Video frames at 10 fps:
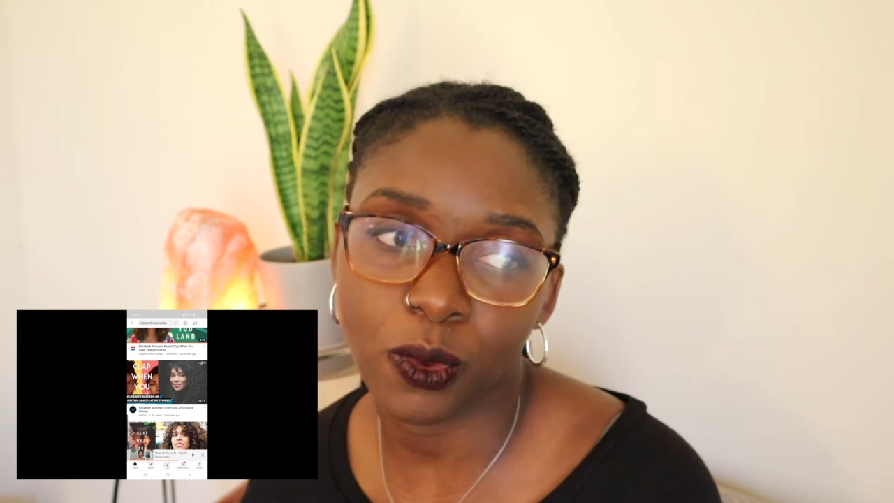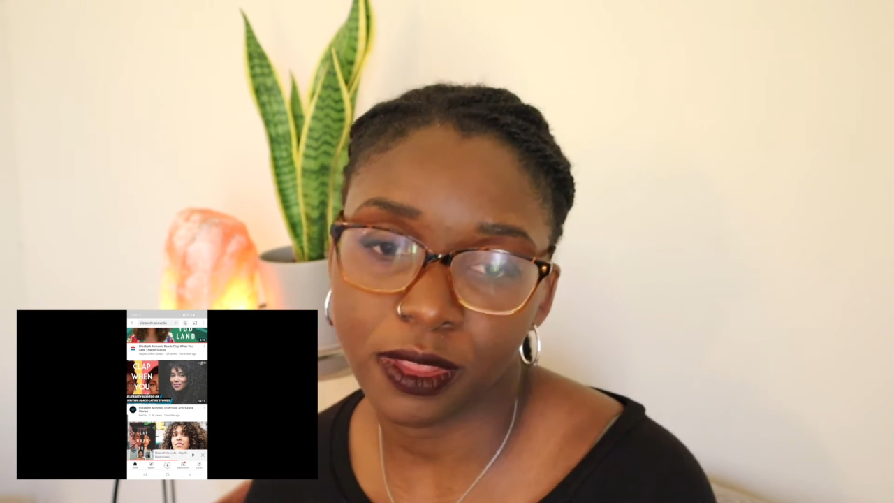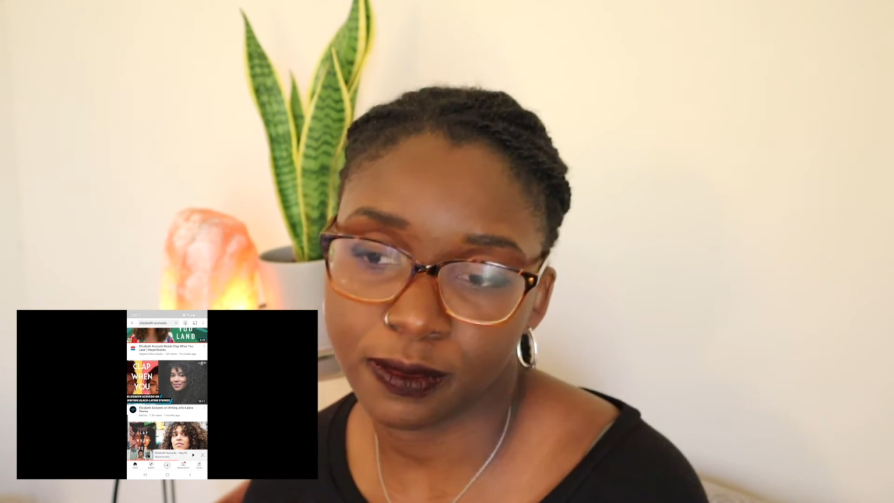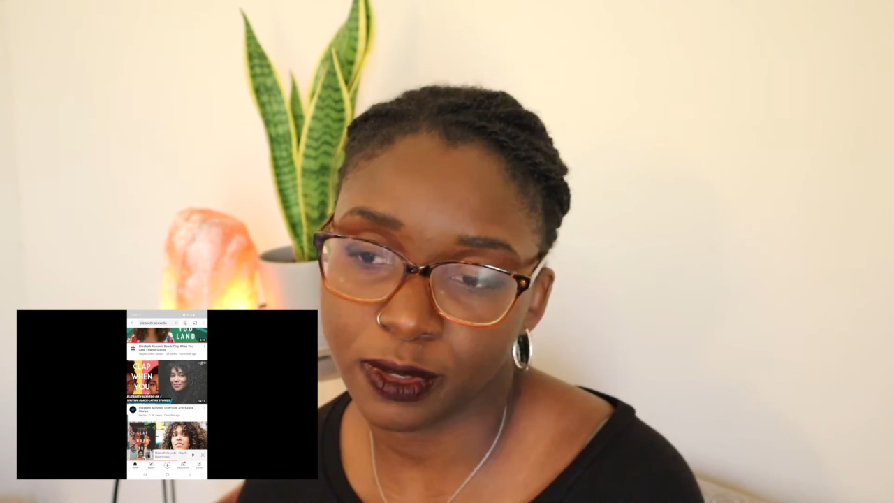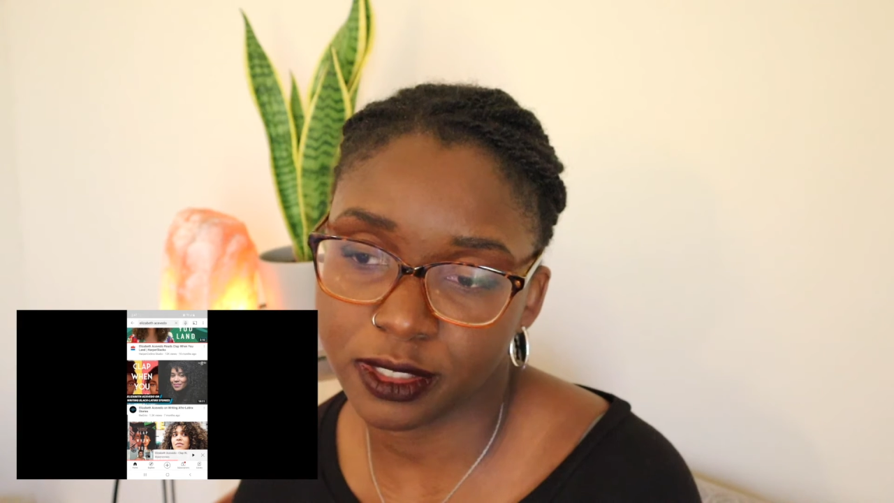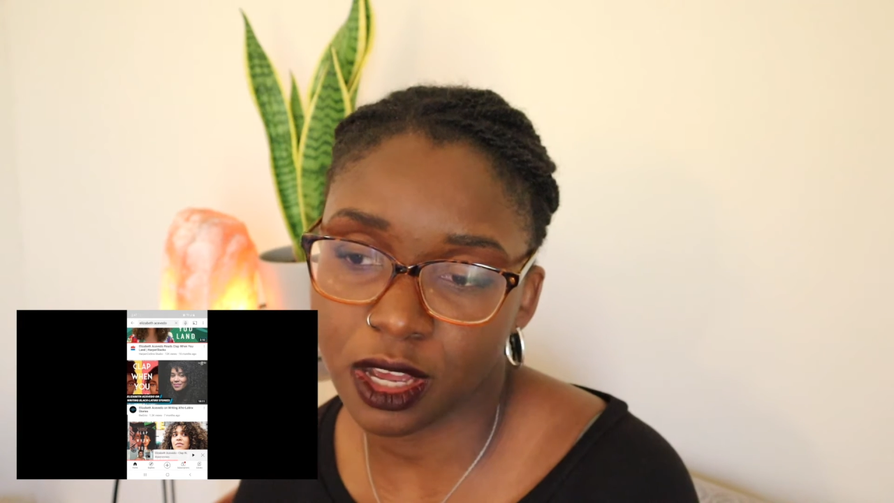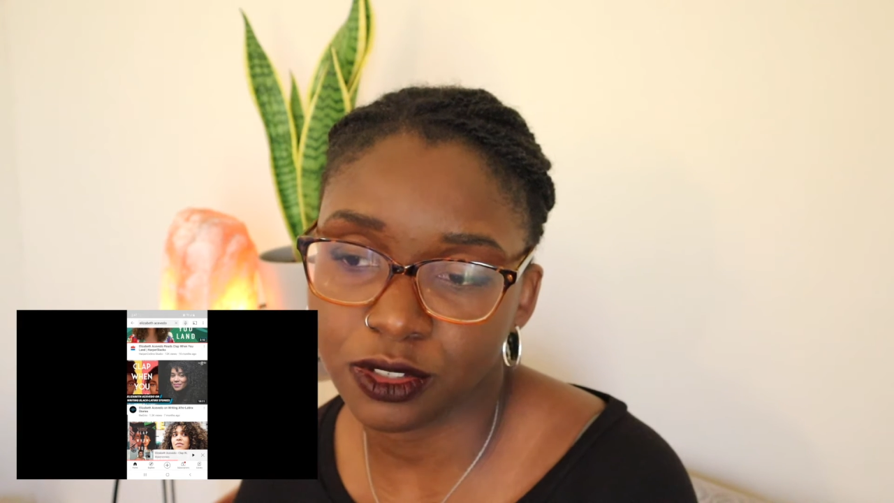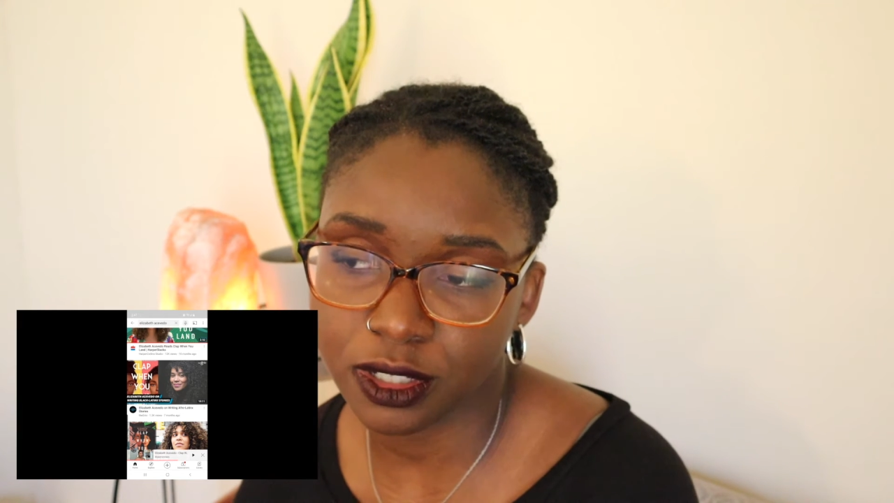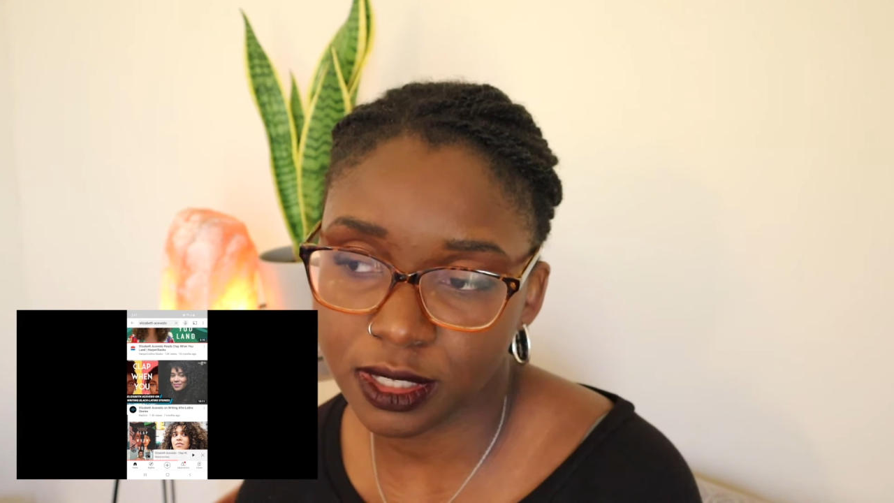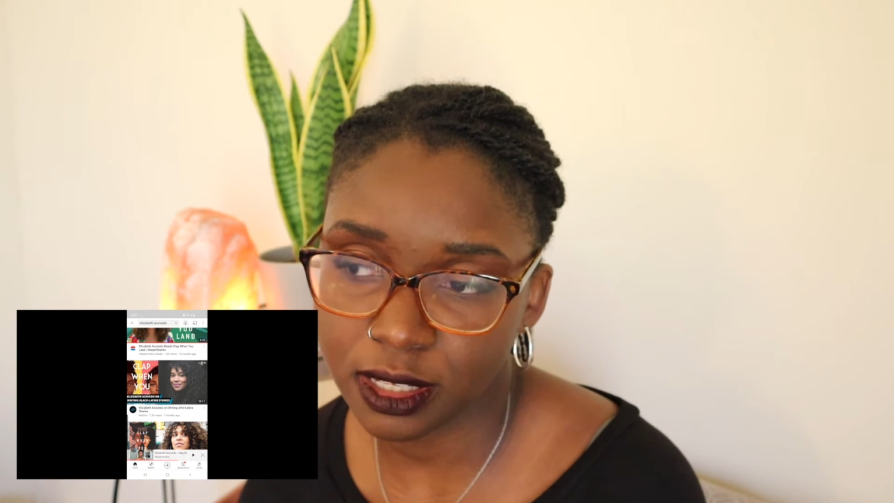or the voice
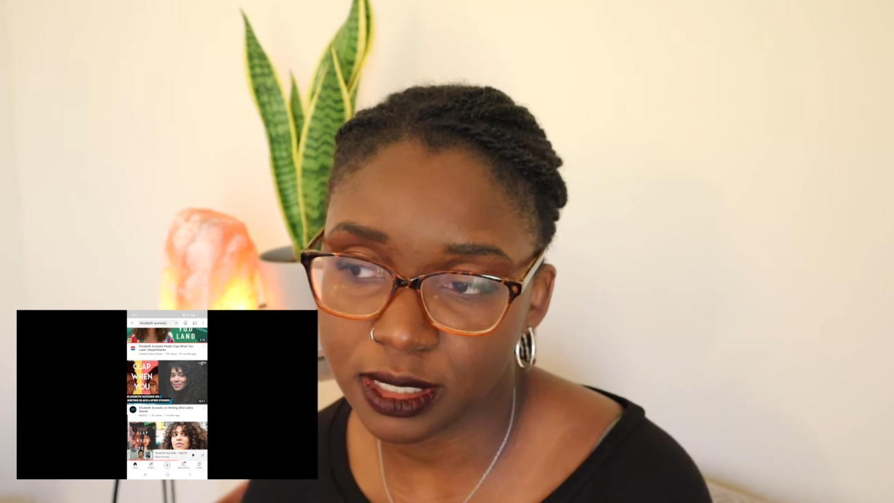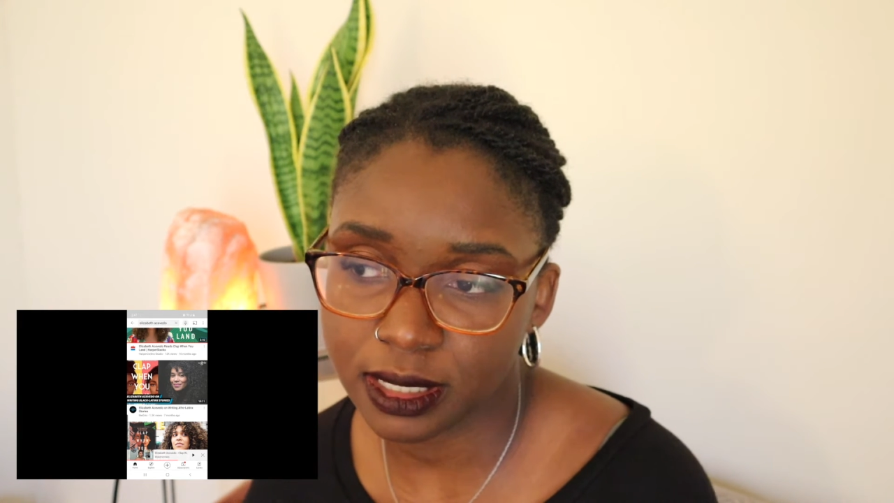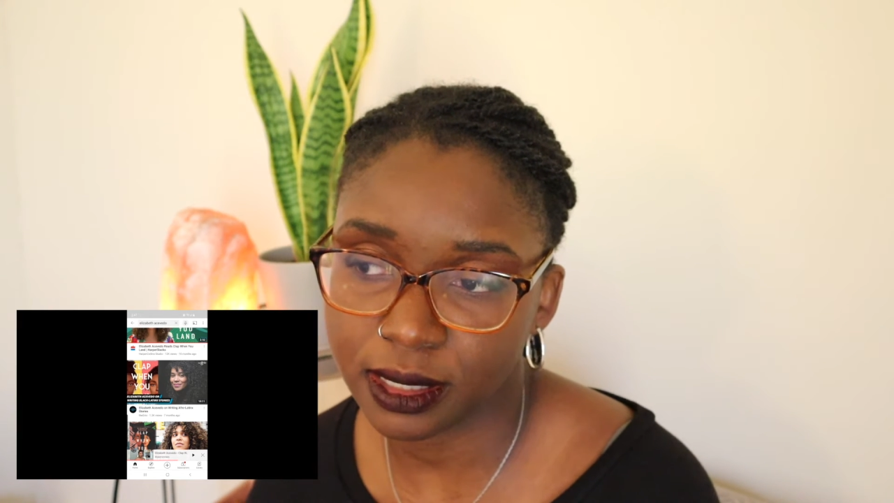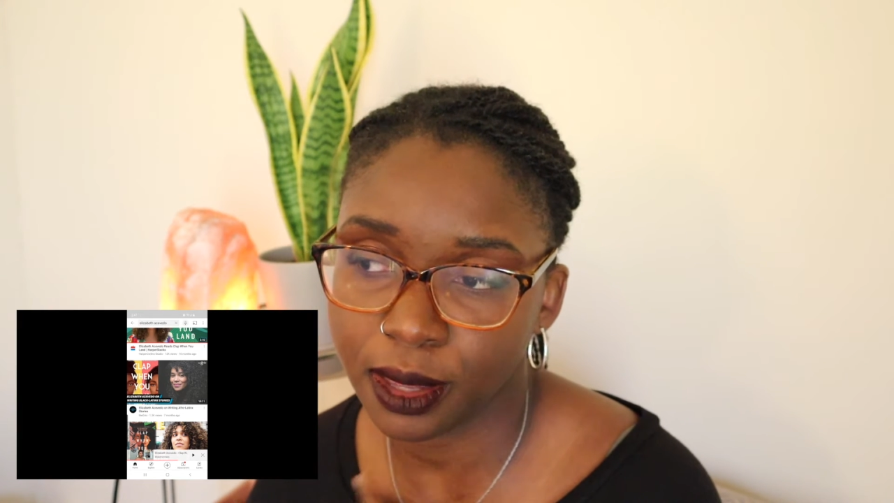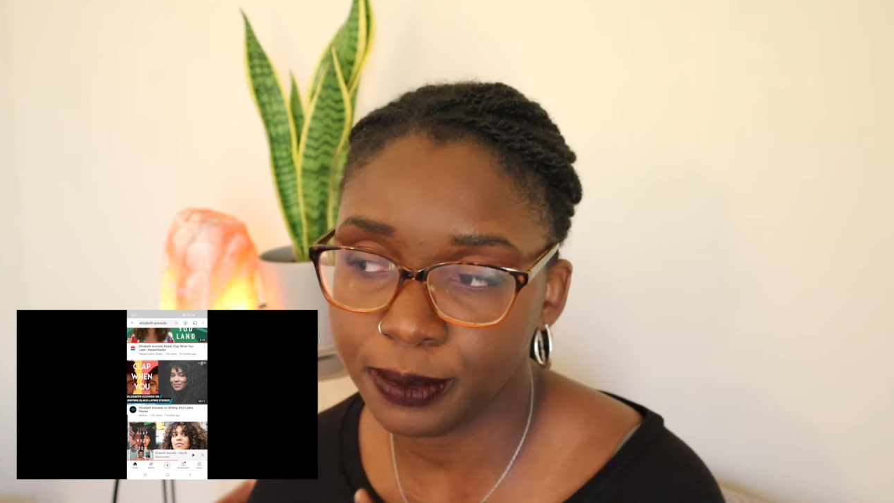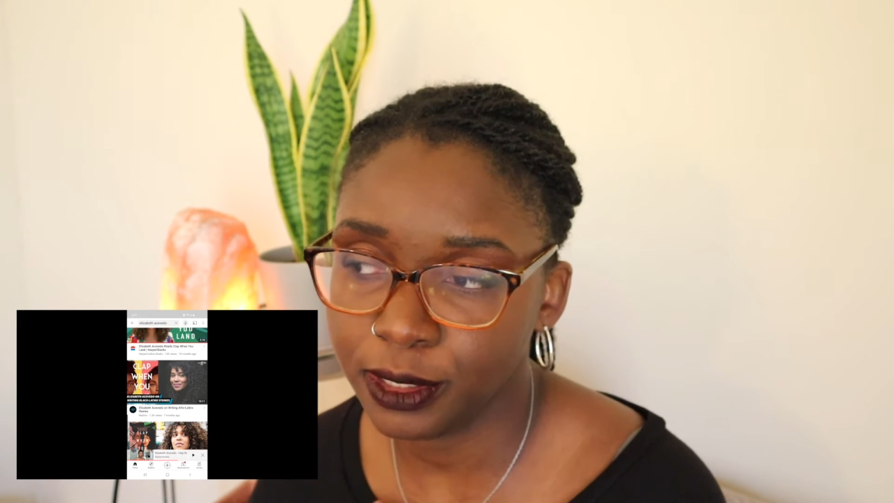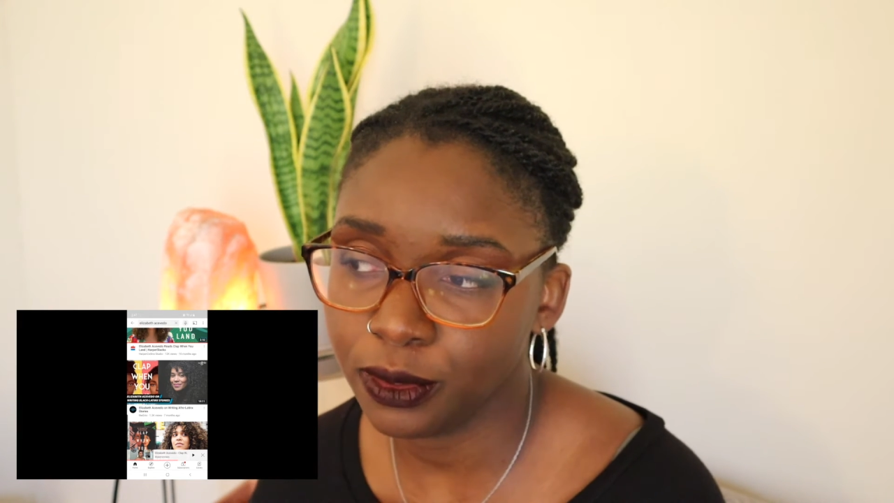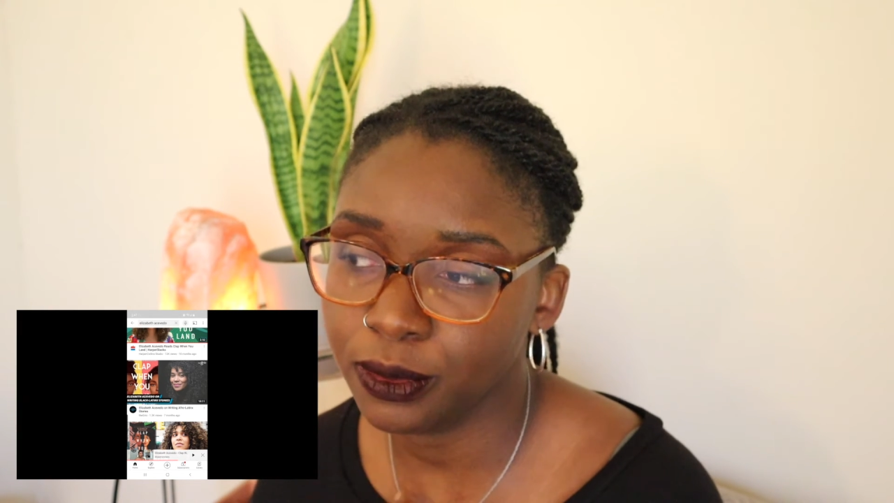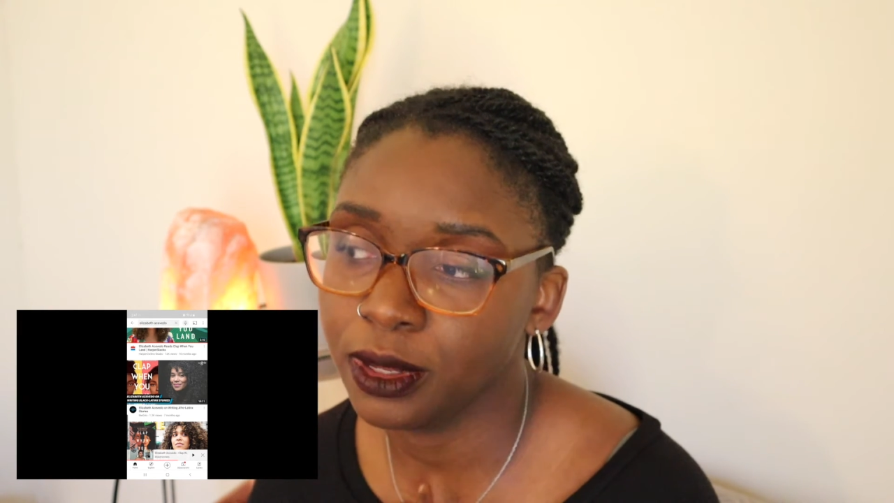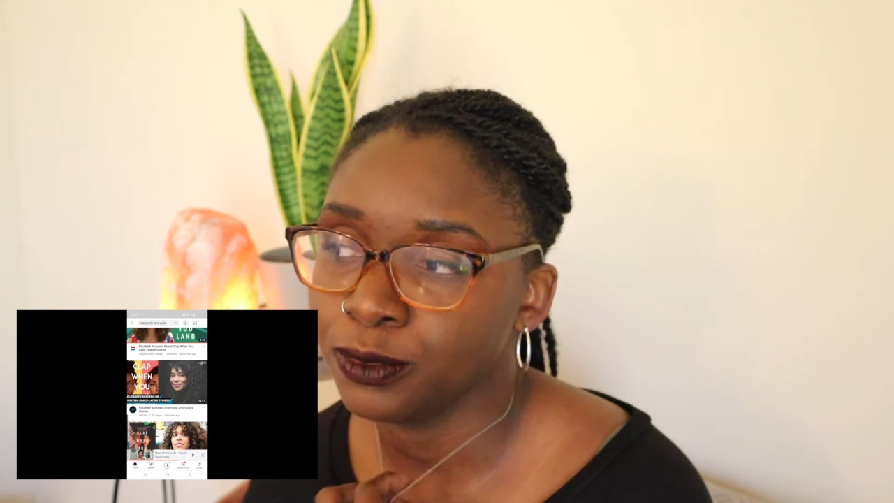actress that does Camino